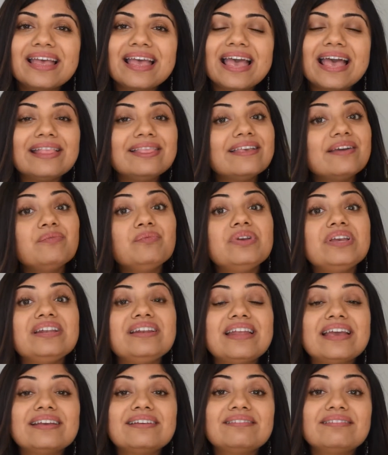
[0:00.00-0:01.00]
And then we
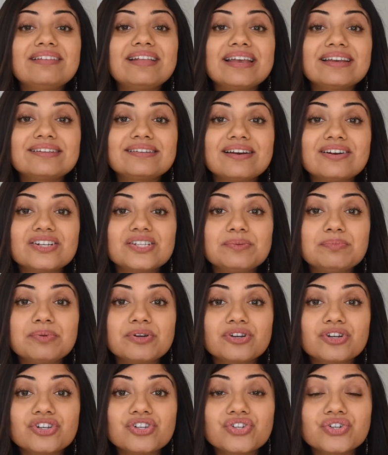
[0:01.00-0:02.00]
neglect our
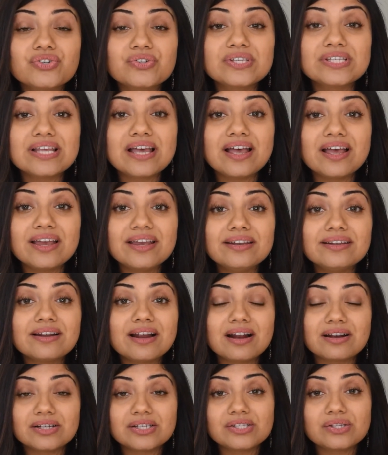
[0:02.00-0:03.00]
spiritual side,
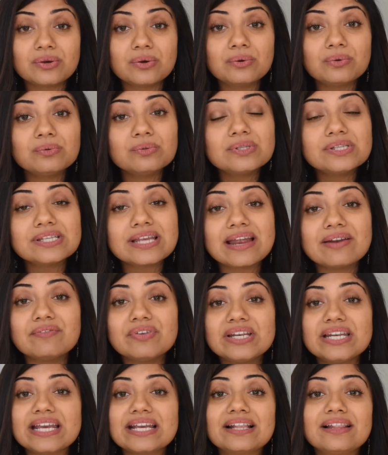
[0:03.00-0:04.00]
our souls, and
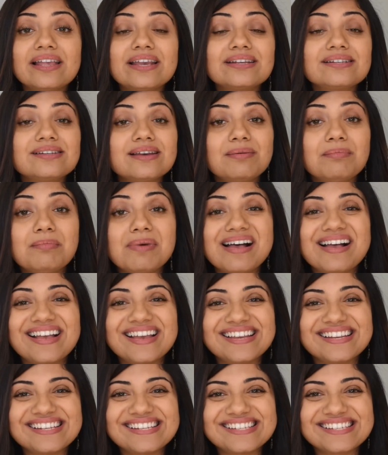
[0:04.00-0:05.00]
we neglect our
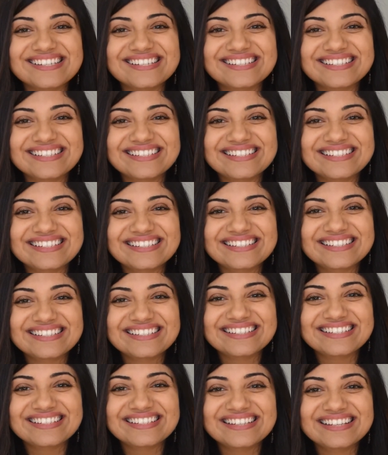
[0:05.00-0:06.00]
mind.
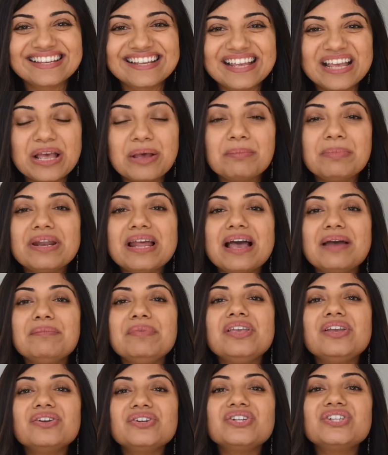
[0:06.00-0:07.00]
But
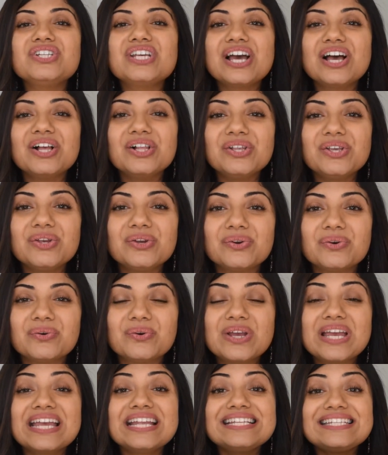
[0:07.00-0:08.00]
I'm here to tell you,
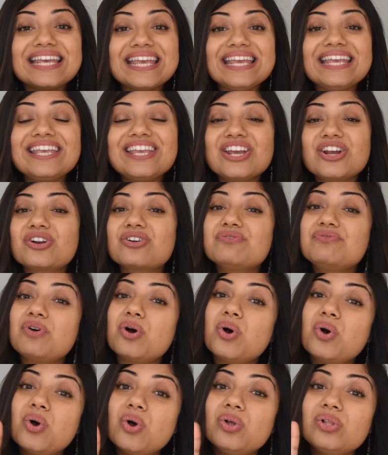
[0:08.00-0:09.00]
take care of
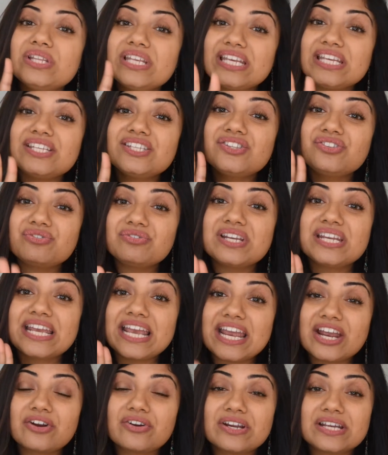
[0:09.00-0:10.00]
all these three
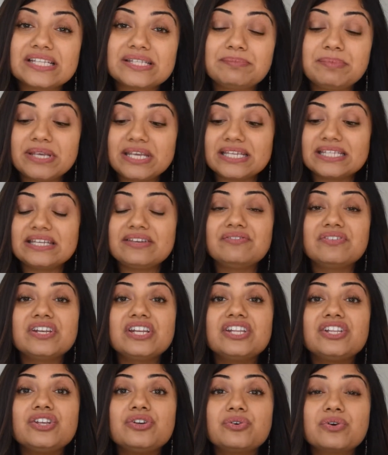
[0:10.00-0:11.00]
areas, because even
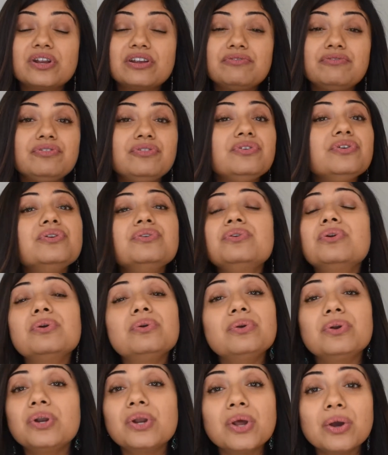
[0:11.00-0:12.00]
if you
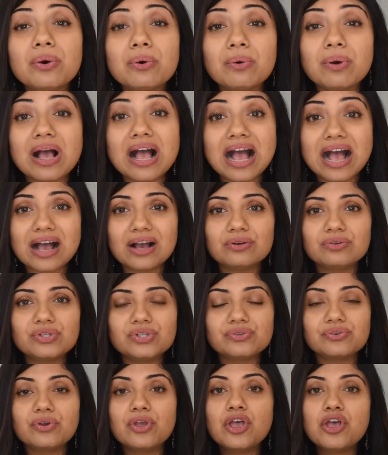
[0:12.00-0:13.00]
don't know how
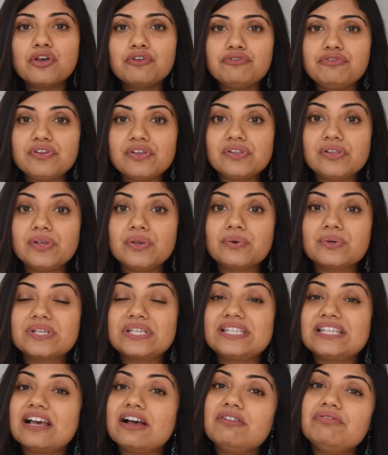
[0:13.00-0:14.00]
to fill
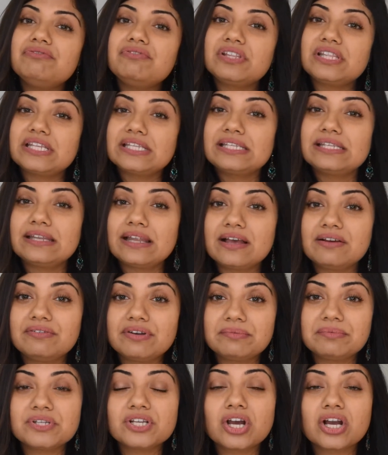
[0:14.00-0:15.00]
yourself with this love
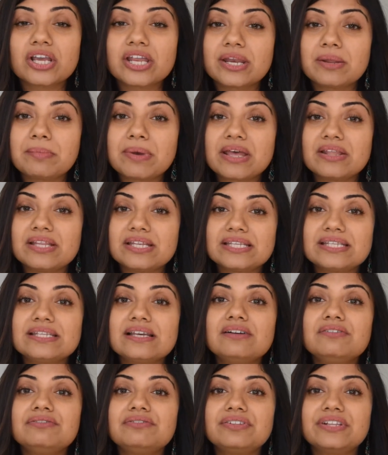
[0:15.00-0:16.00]
I'm talking about, this
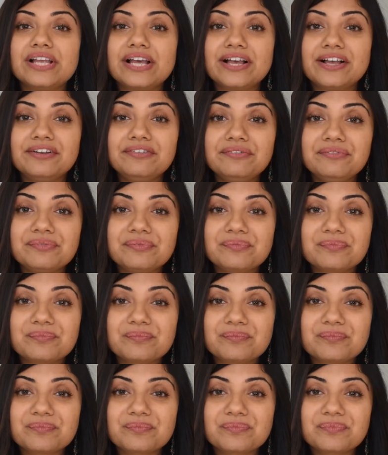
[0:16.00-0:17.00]
self-love,
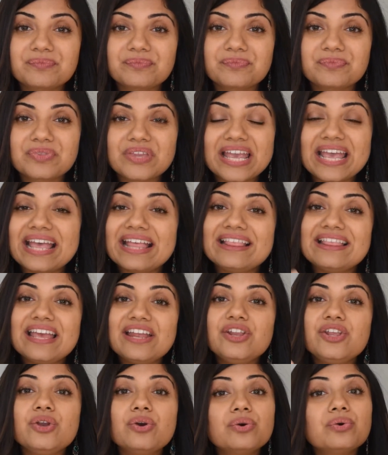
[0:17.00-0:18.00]

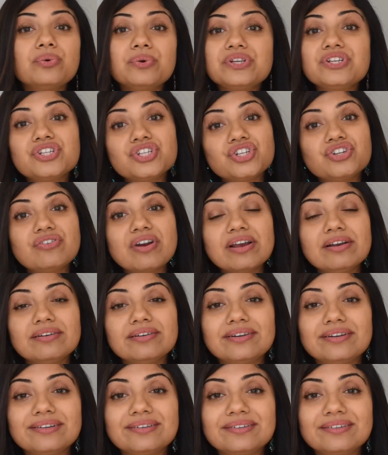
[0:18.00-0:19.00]
then you're going to
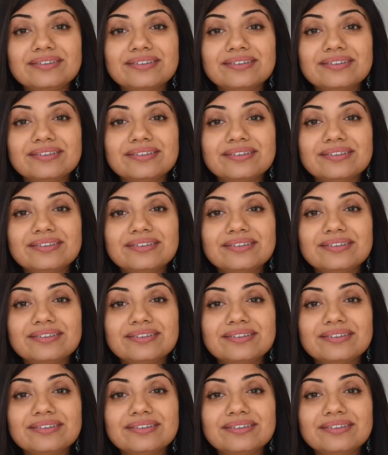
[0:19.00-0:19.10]
struggle.